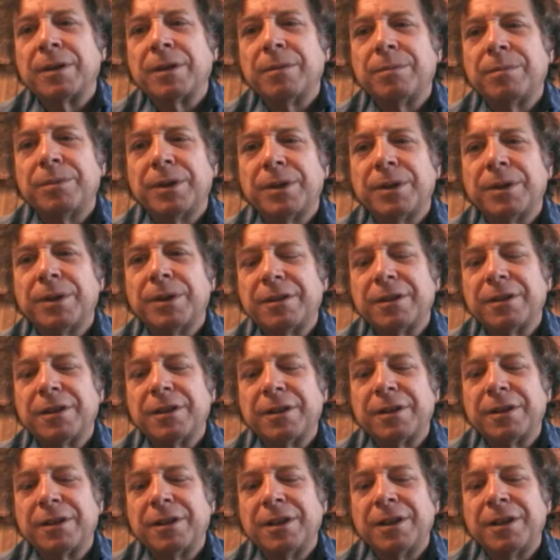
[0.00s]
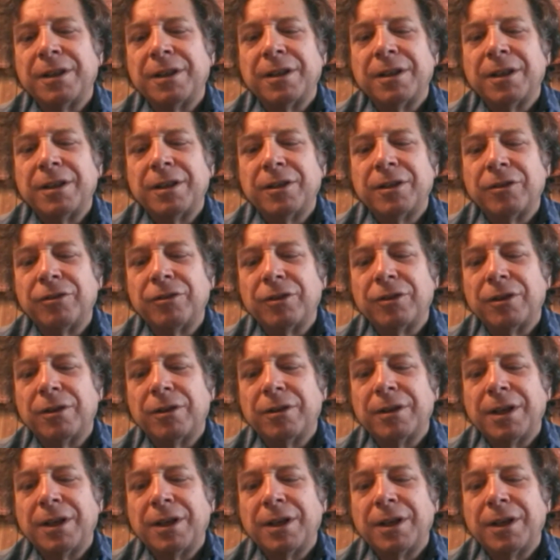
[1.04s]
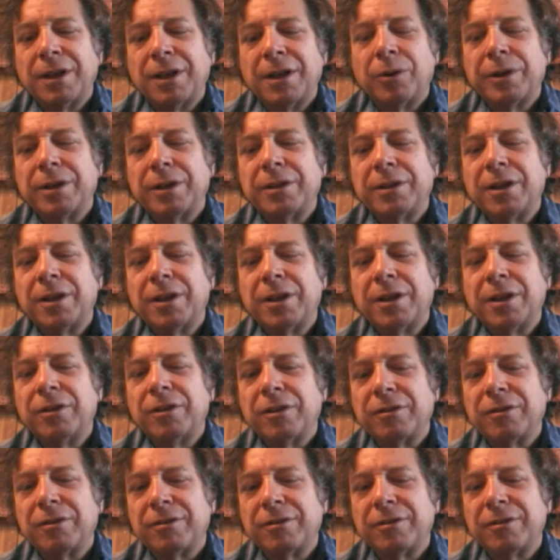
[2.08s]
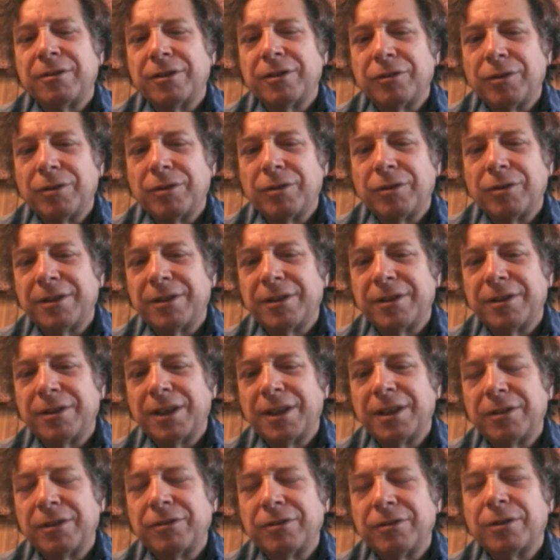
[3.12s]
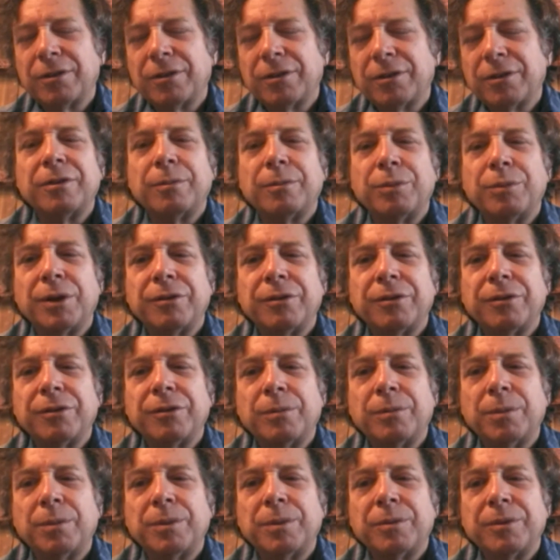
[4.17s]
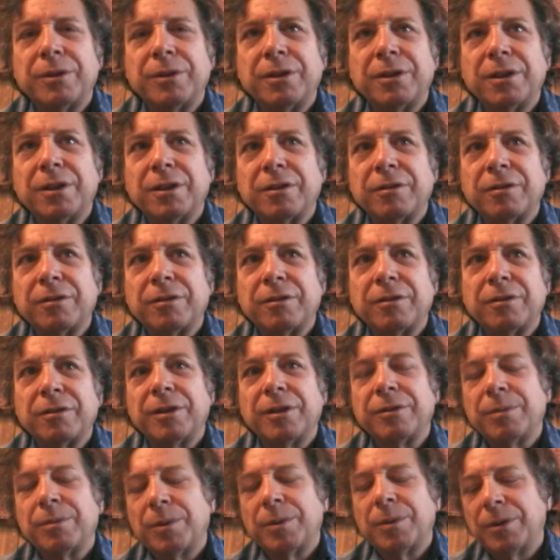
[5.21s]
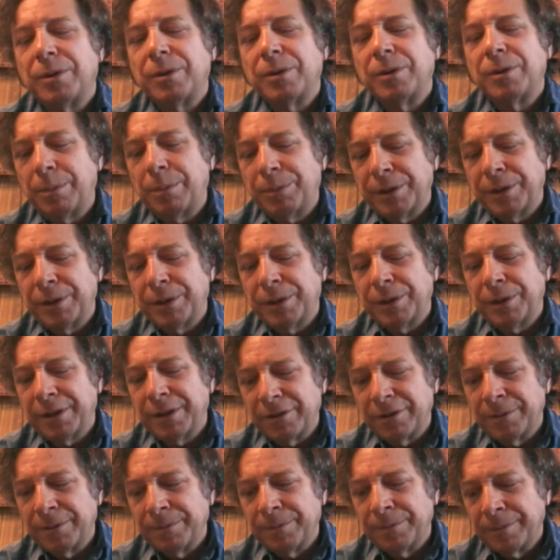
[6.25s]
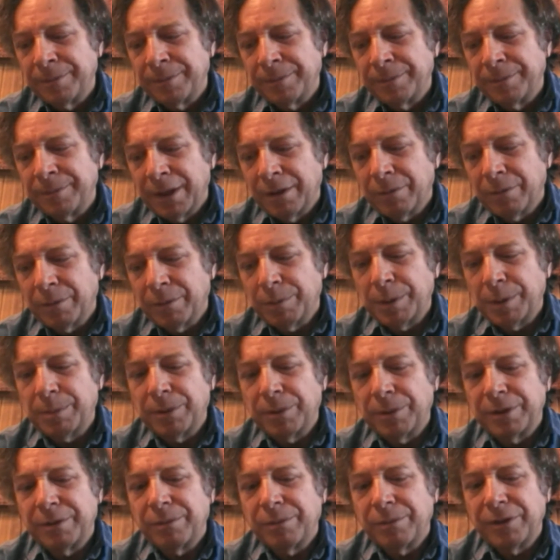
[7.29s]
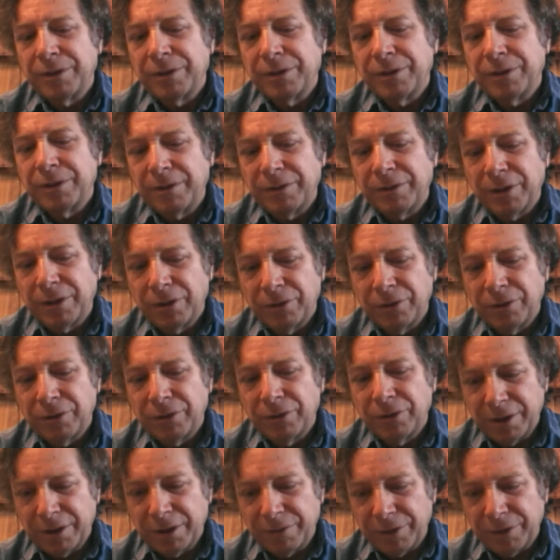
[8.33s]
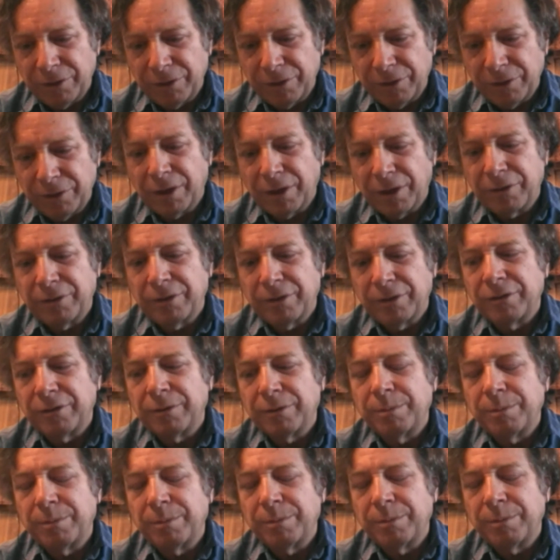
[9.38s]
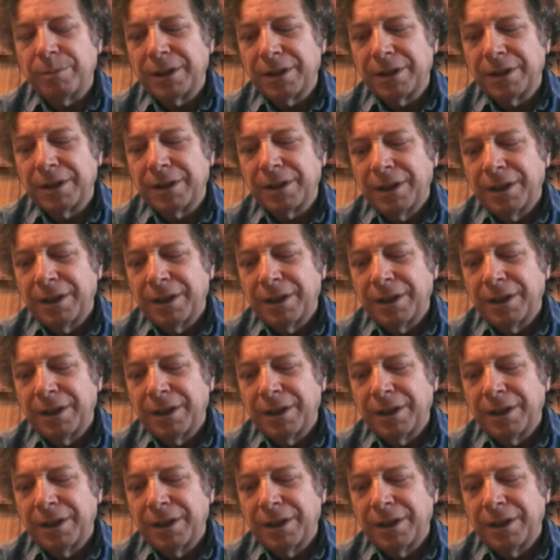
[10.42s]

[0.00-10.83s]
But the initial orientation is not to try to stay so much in the present moment with things, because what will happen is when people receive those kinds of instructions of being